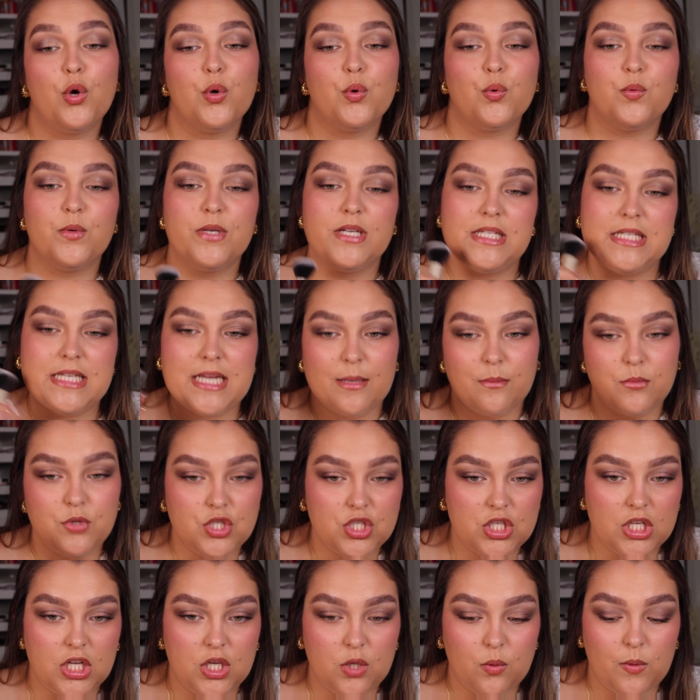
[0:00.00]

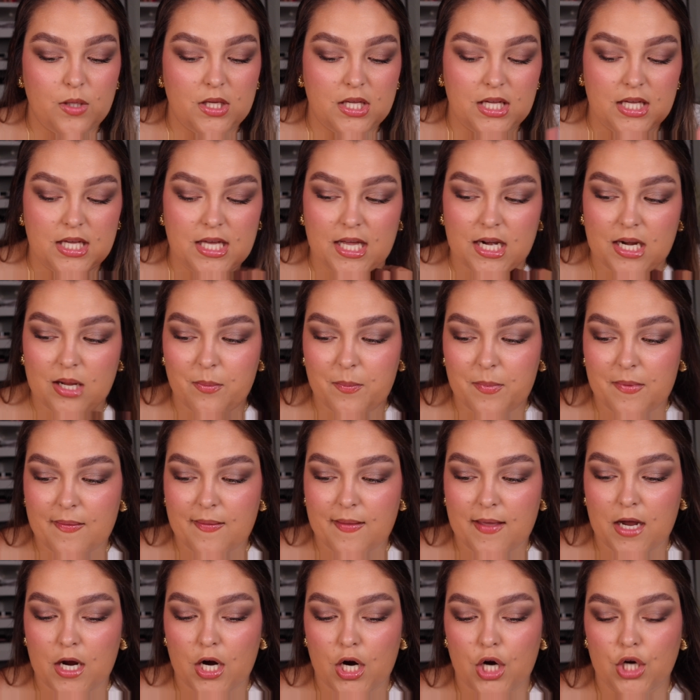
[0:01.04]
redemption we could get up in
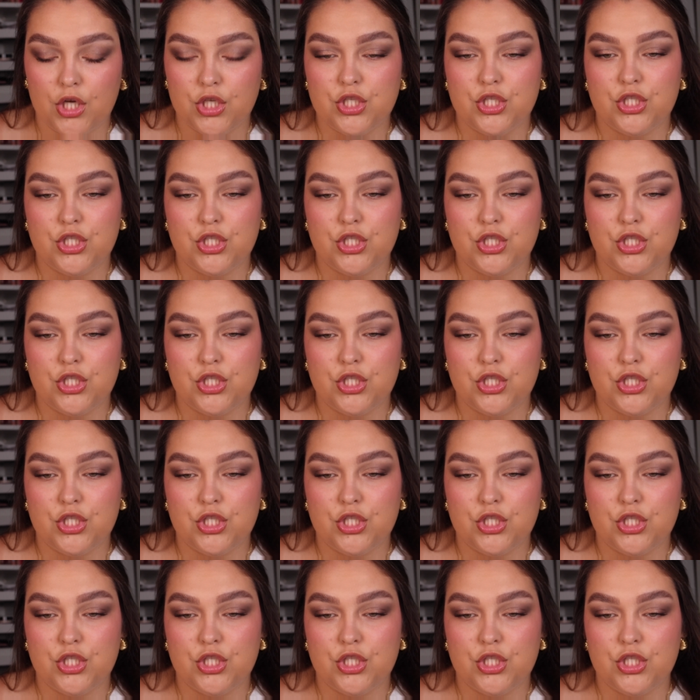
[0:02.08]
there.